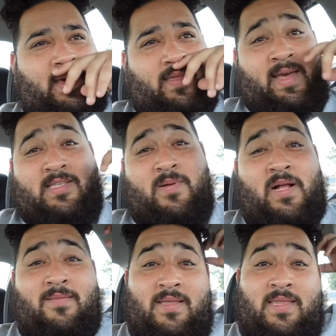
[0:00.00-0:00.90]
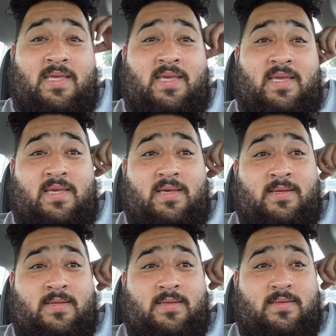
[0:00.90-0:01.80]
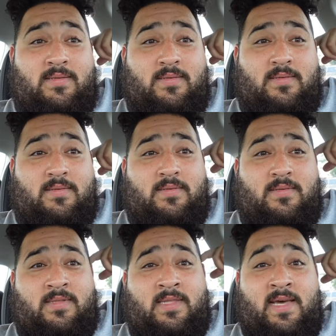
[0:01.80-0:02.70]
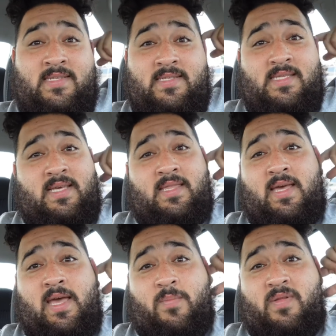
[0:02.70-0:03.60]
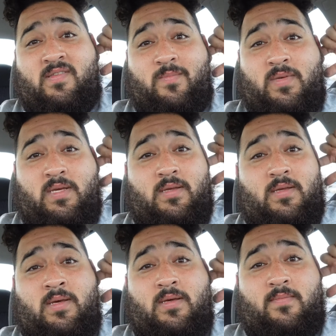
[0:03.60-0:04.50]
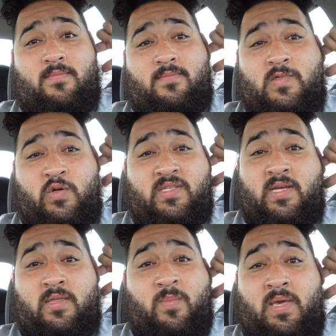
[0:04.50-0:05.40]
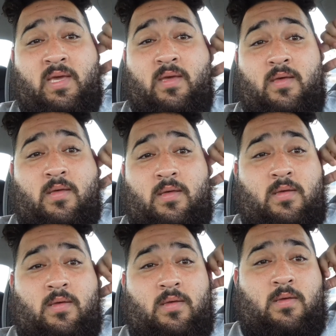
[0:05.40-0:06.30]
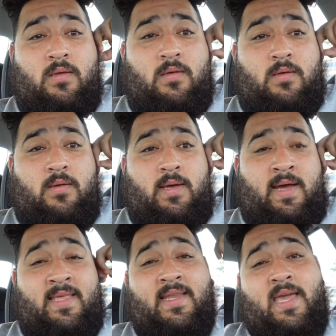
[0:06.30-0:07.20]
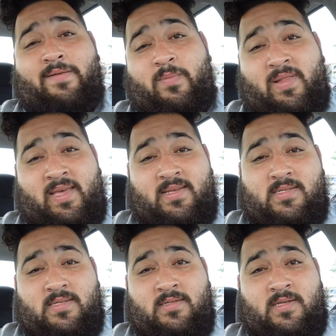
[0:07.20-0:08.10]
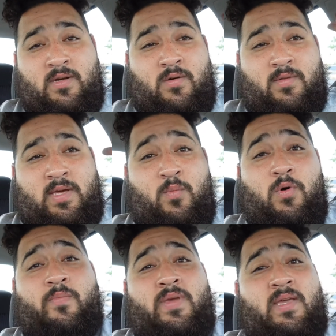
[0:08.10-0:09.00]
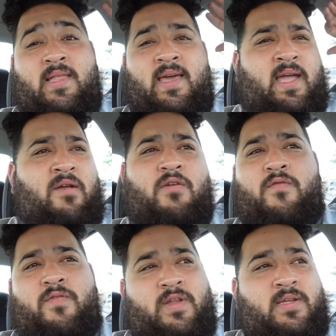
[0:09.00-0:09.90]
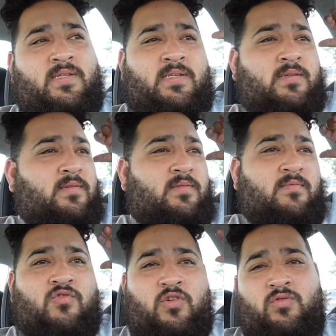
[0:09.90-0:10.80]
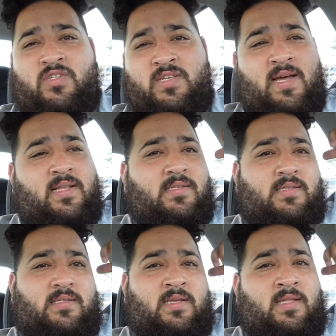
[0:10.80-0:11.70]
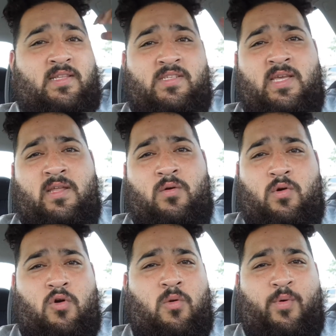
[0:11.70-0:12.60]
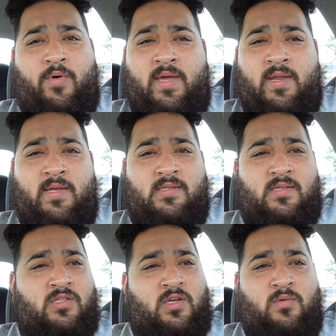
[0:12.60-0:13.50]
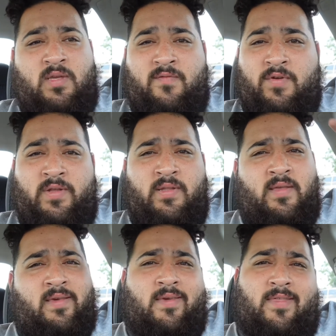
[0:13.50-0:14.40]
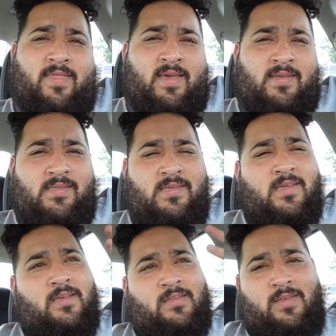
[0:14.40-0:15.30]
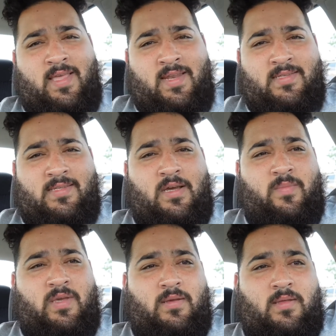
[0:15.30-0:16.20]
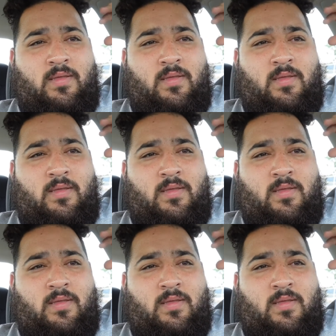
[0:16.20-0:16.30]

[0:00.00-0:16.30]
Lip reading: And that's probably the nicest thing that happened to me towards the end of May. I did get it replaced, so there will be like aerial footage and drone shots in the channel incorporated to show different things. So that is coming.